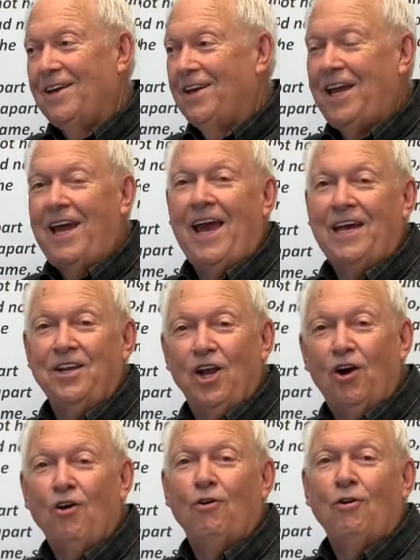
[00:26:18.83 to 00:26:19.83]
he had
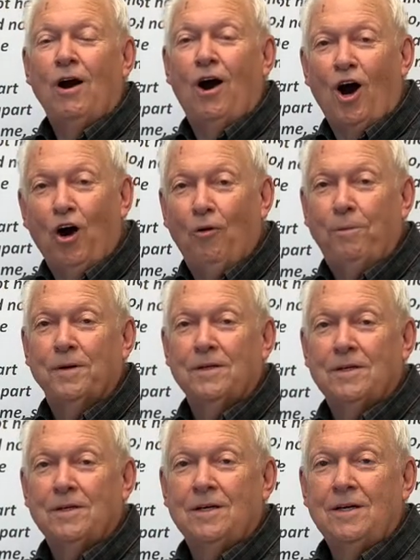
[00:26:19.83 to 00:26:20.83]
no hope
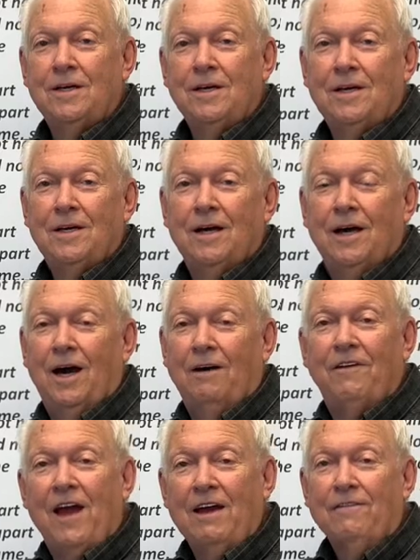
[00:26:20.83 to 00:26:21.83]

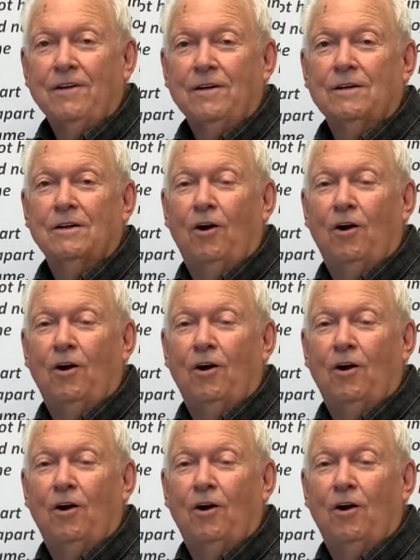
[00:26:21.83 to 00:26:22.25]
of ever